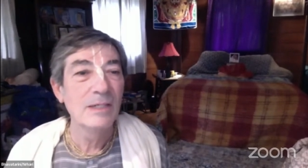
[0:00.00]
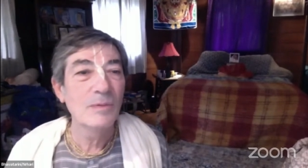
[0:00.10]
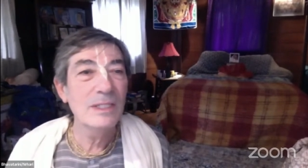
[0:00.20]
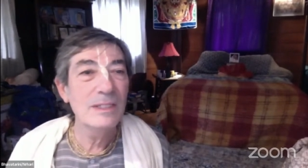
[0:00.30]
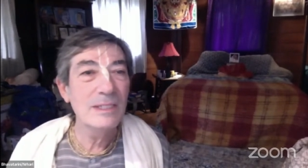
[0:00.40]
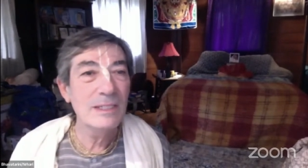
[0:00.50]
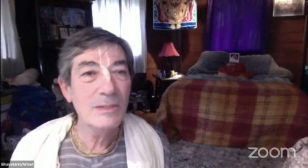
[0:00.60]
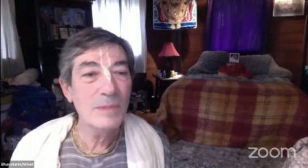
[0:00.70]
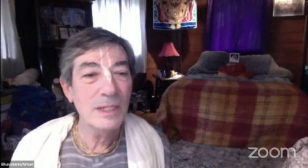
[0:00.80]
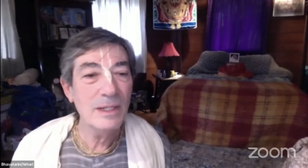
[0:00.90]
What it did
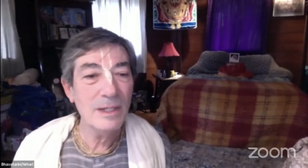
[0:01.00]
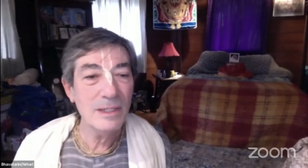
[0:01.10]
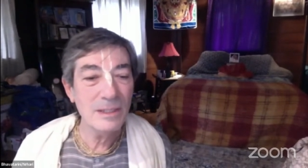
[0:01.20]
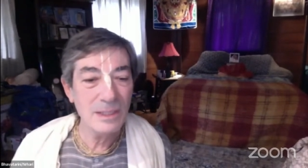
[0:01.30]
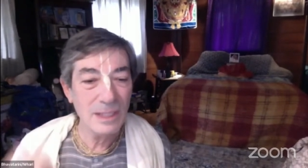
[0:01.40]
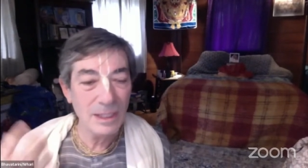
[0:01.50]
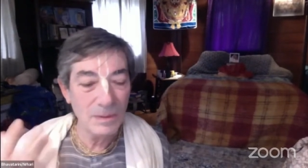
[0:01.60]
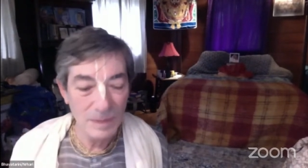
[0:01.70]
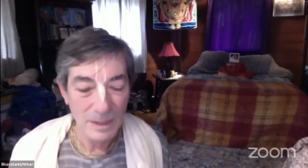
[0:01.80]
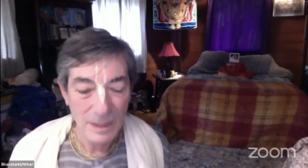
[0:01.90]
to my heart is that
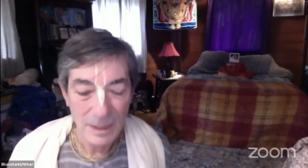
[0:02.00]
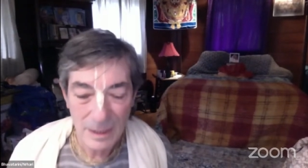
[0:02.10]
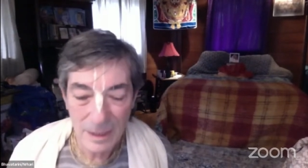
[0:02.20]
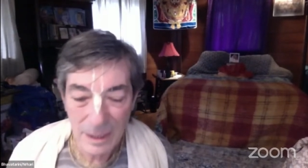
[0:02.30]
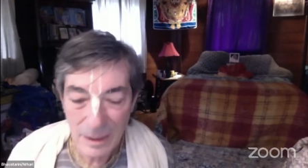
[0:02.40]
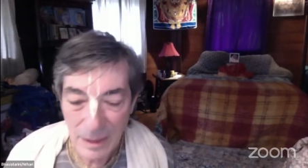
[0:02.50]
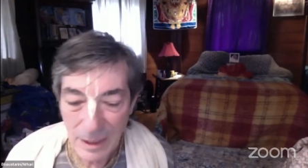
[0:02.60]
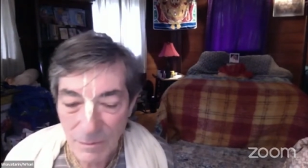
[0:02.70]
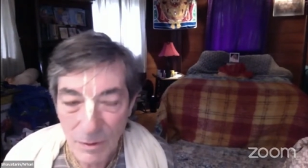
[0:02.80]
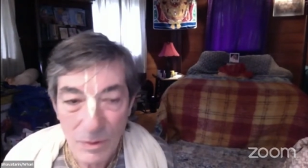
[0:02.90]
it
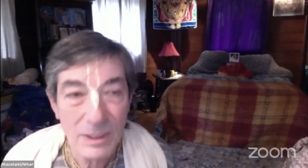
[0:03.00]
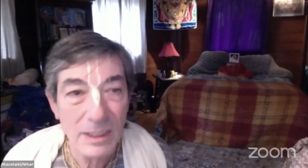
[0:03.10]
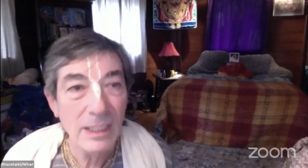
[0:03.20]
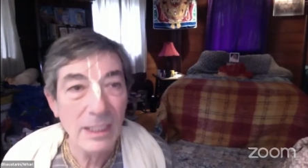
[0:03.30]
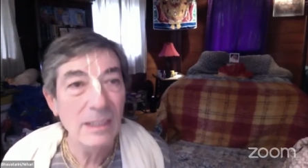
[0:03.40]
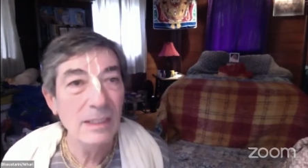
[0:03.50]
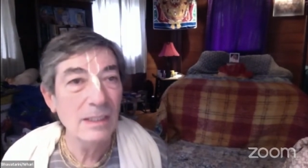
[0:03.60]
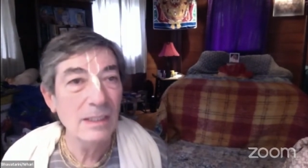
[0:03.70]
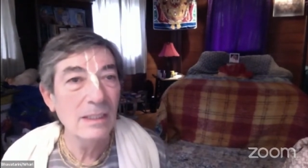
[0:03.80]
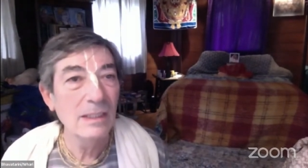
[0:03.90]
evoked again
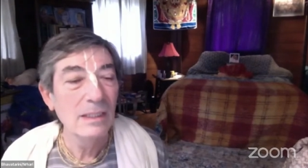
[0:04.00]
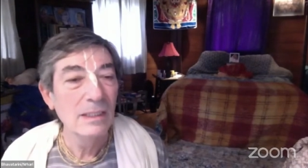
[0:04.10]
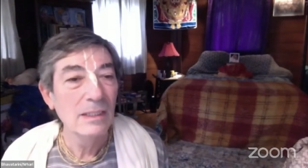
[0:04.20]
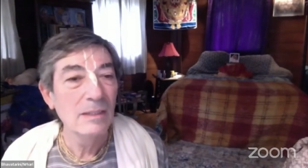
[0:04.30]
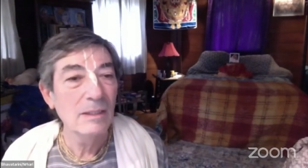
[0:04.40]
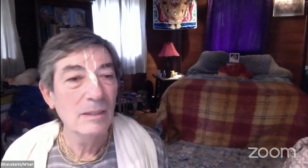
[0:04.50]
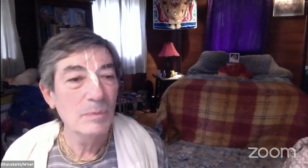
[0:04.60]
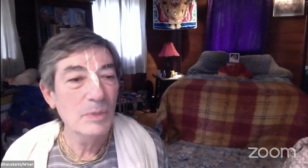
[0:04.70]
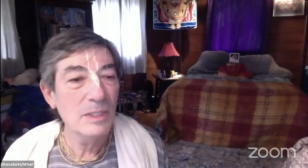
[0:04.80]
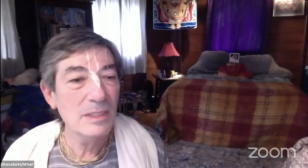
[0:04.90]
the uh,
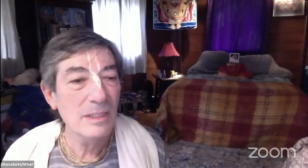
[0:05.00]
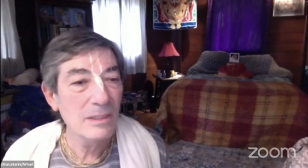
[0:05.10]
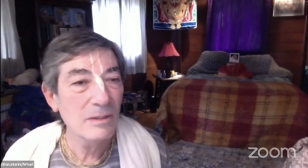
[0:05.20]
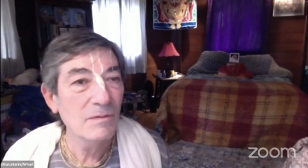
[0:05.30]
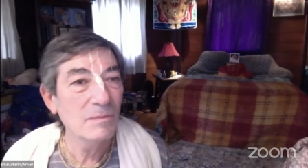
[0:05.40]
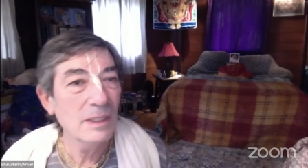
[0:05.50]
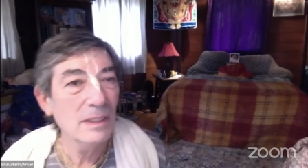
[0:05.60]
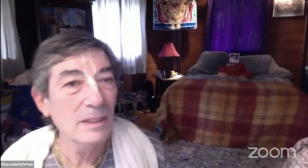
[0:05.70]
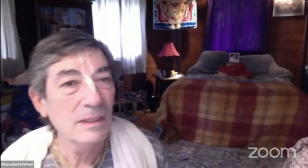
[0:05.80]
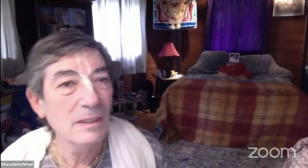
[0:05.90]
presence of my
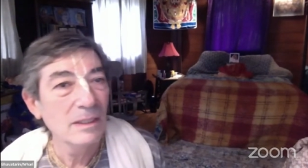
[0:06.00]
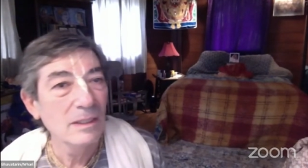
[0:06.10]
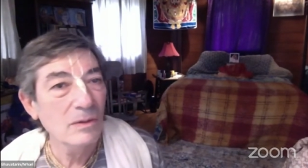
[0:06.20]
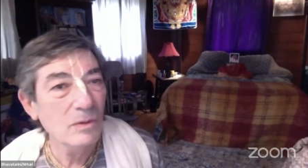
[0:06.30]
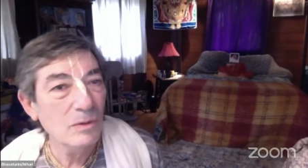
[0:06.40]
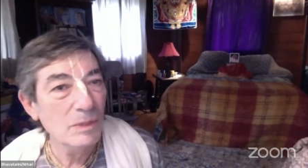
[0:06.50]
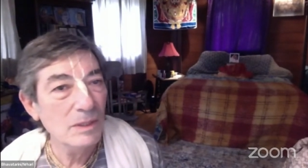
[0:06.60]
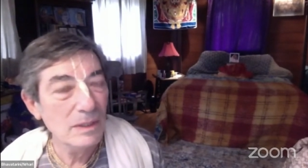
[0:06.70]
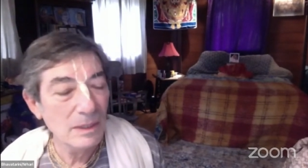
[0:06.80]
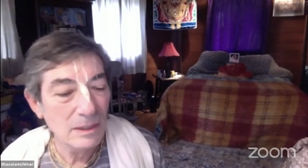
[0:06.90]
Guru
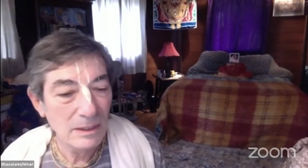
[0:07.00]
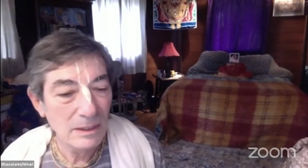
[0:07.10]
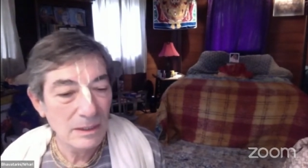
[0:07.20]
Maharaj.